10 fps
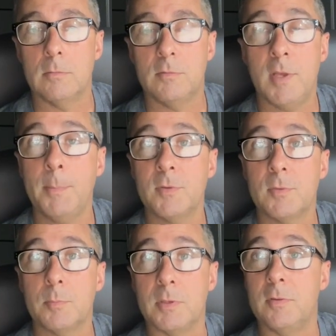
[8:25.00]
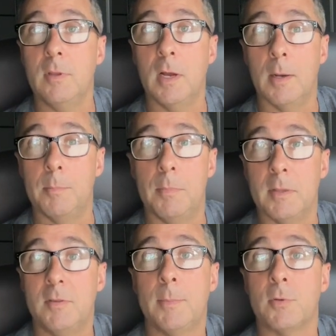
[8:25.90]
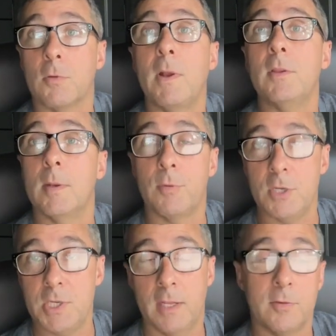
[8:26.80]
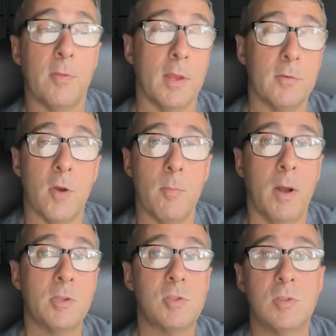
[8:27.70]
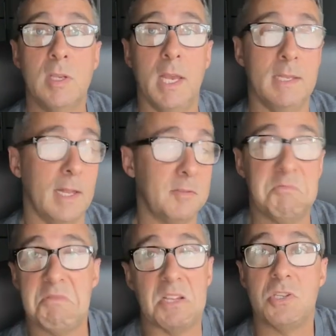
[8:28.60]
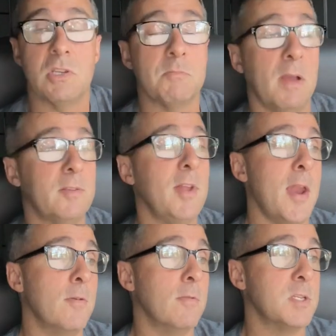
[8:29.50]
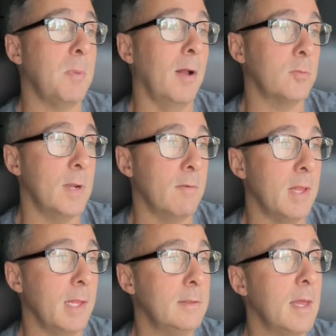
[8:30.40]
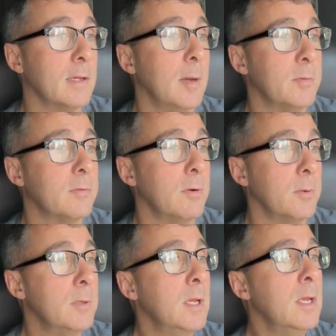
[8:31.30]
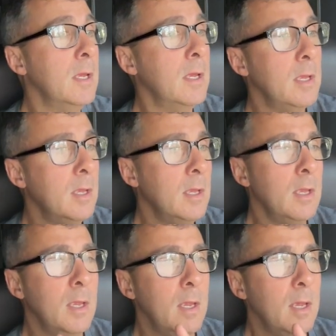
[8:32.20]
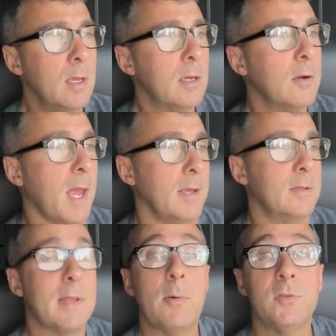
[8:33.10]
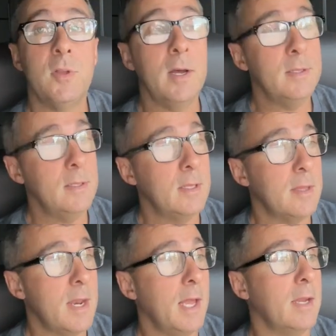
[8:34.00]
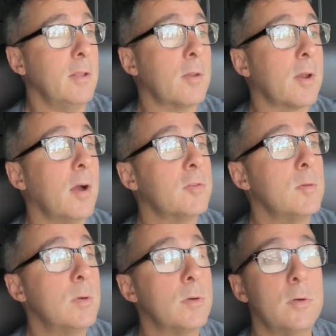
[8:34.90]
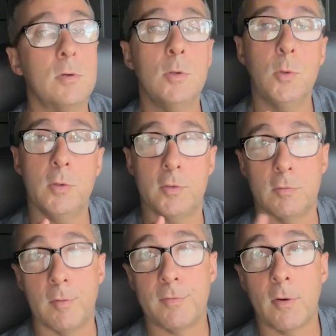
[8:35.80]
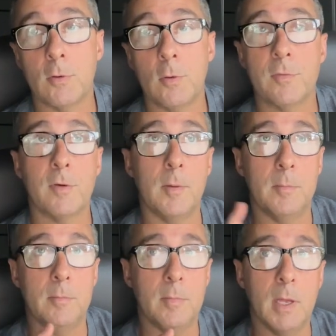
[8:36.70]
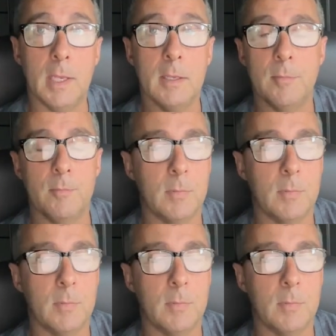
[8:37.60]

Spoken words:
tips, but tips are greatly appreciated. So thank you very much. And that's just my standard response whenever that comes through. Okay, so that was done. Then I had another customer who is a referral from a